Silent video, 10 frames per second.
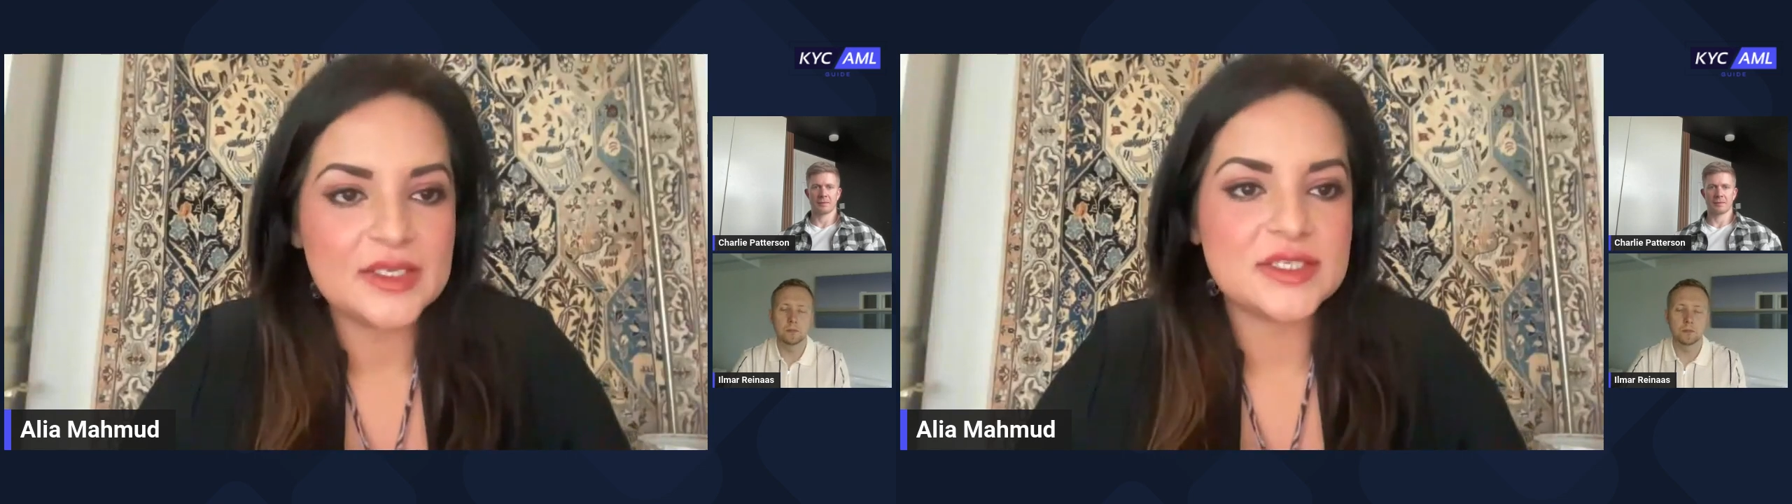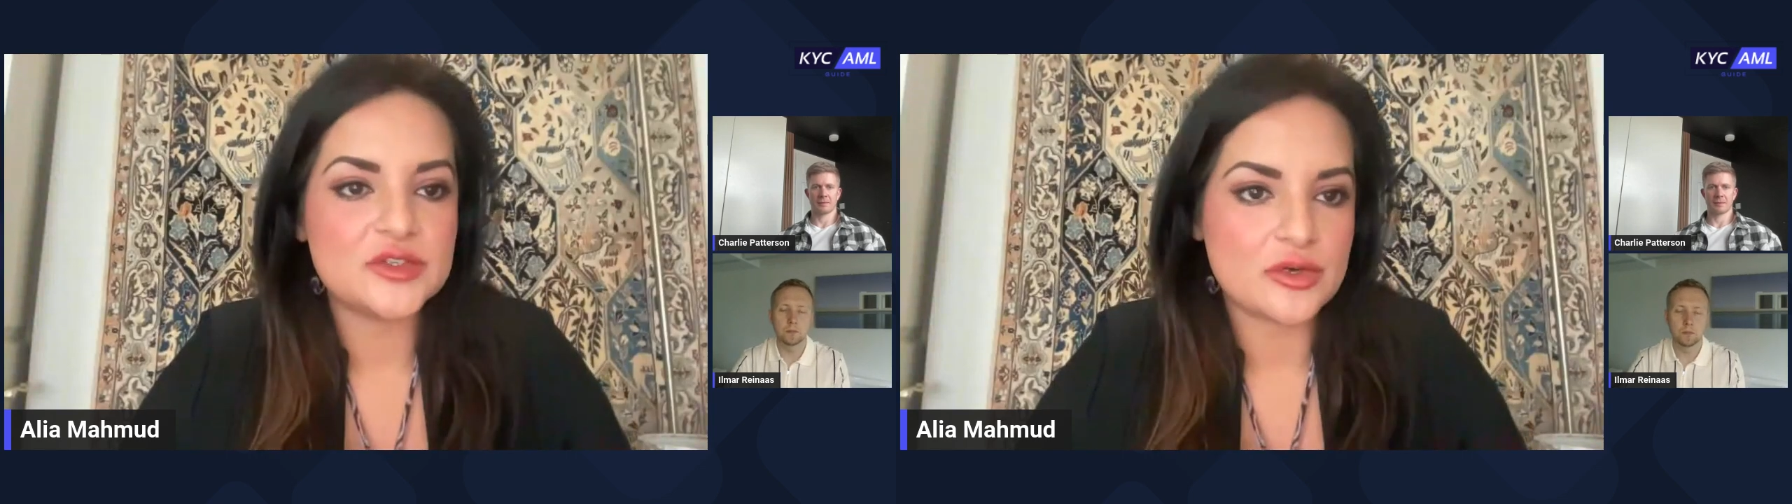
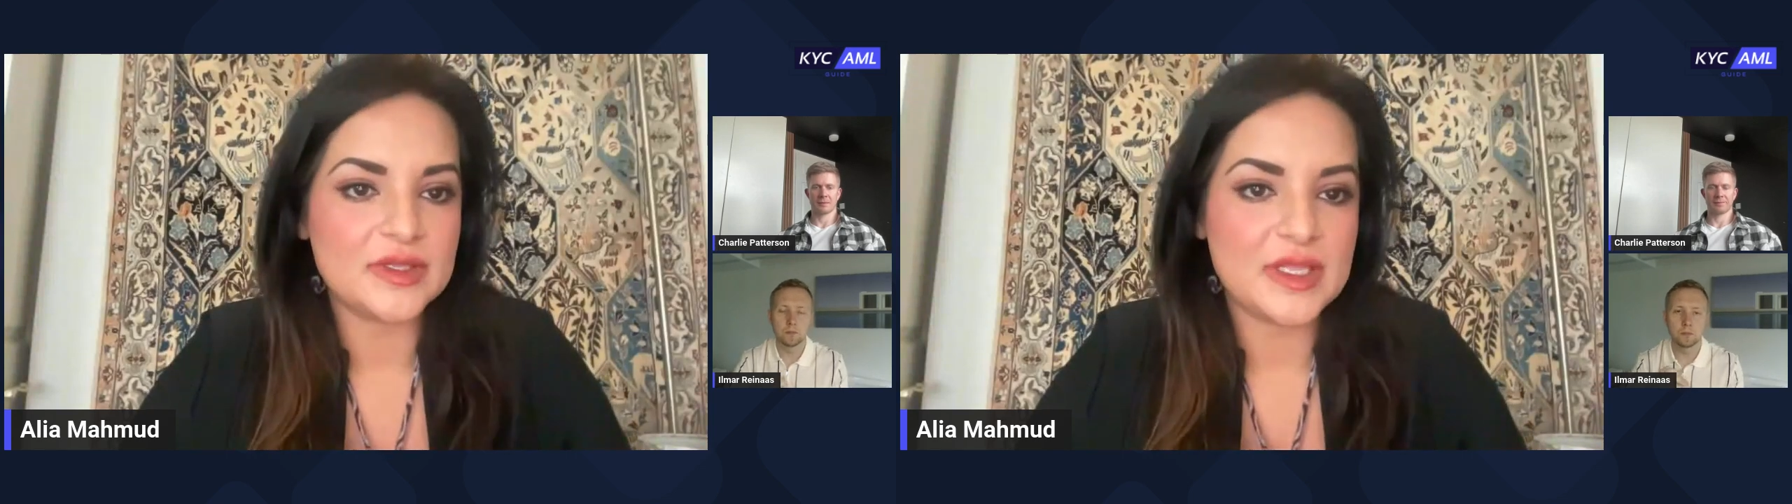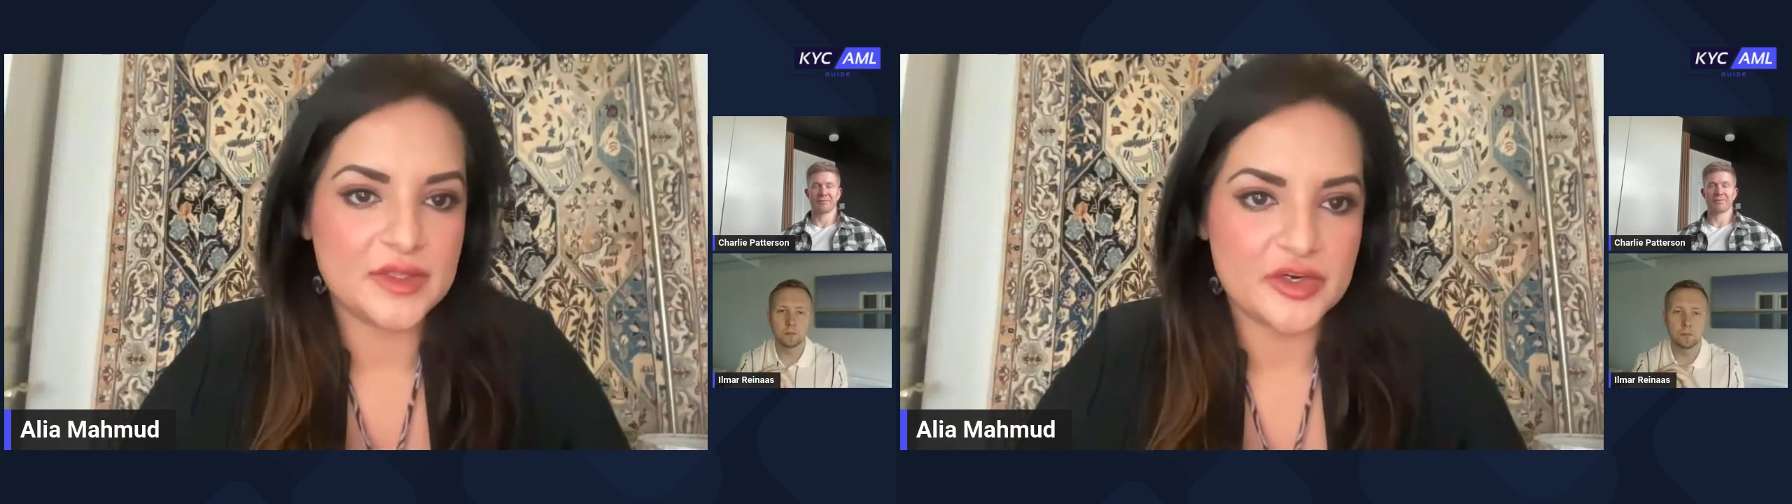ensuring
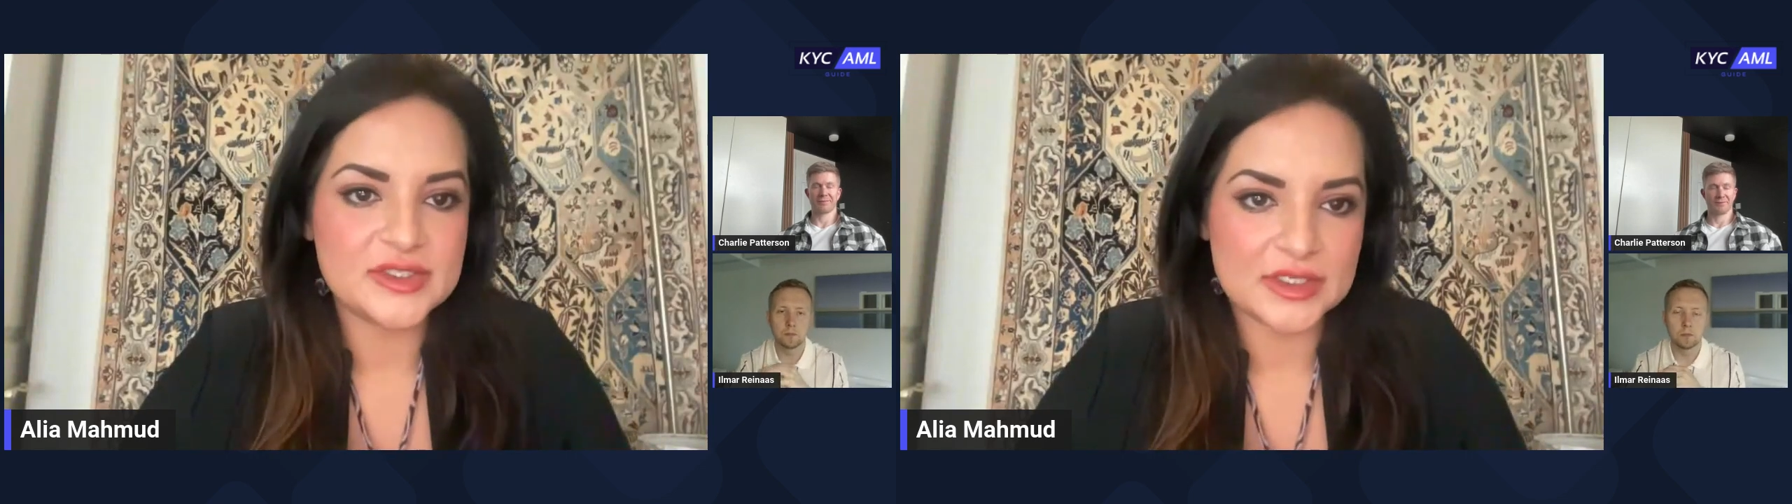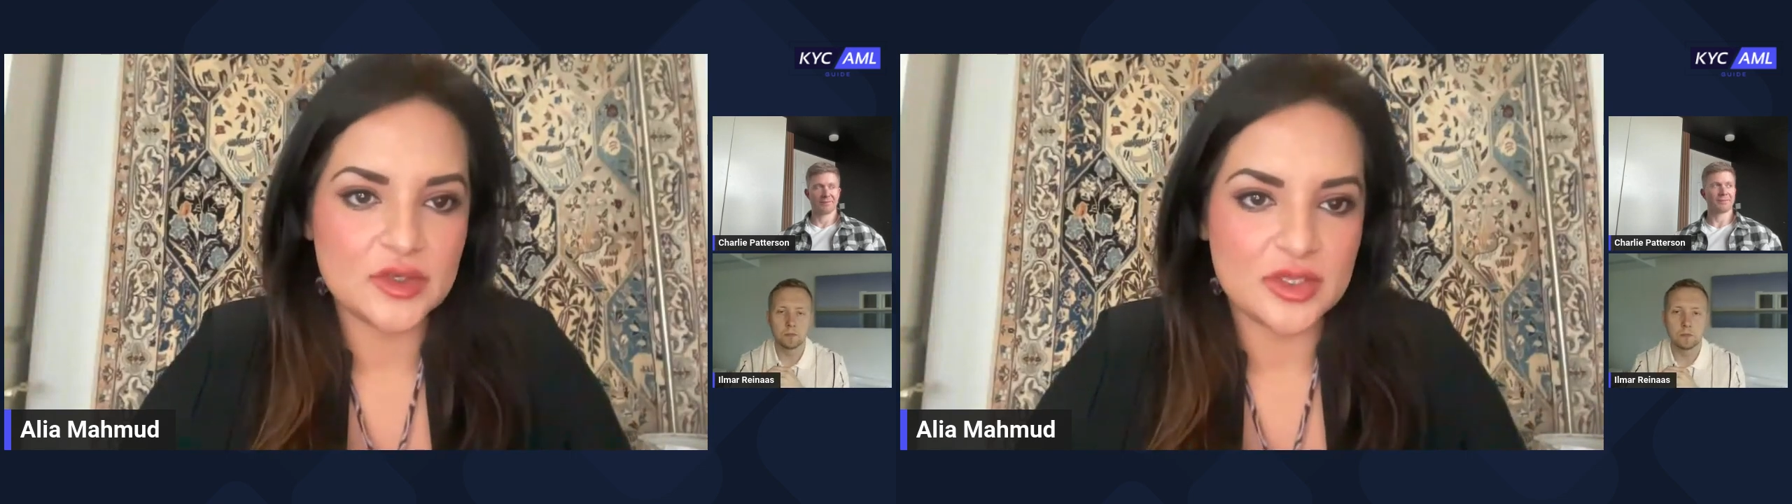that their
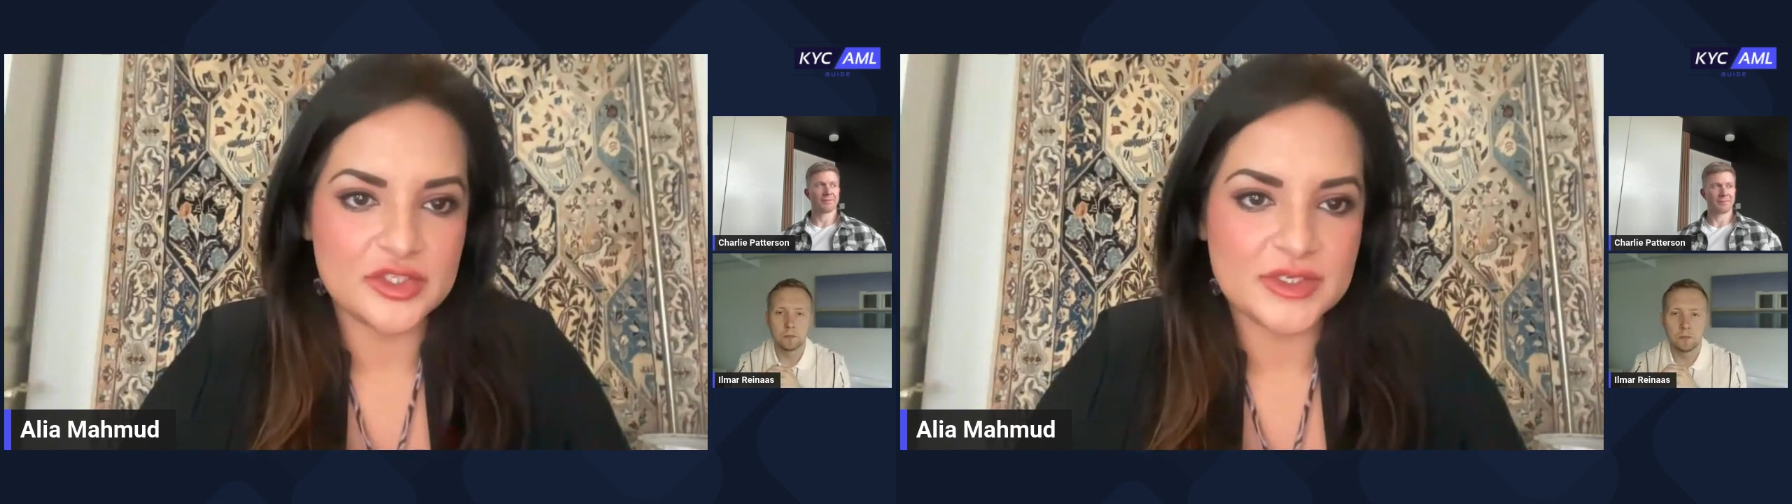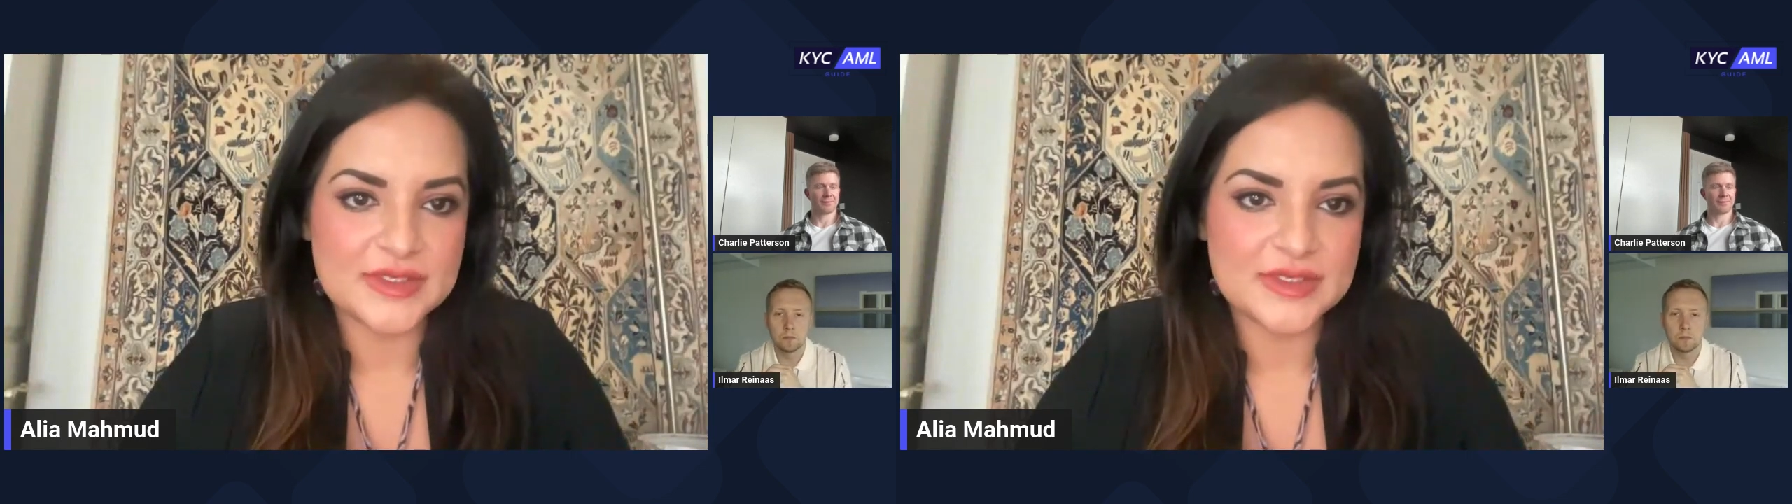technology is